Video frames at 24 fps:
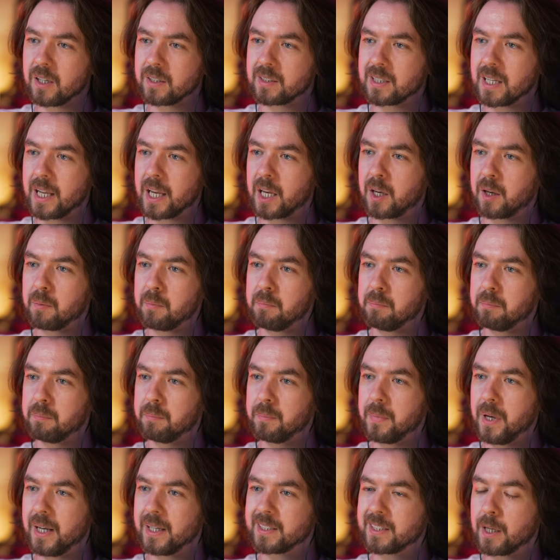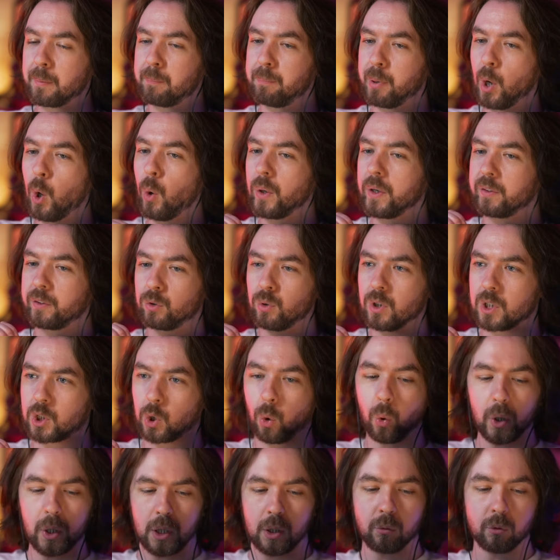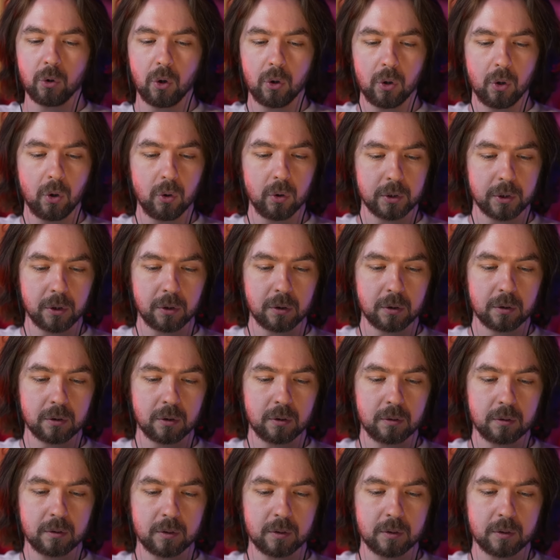It's like blowing through a toilet roll holder.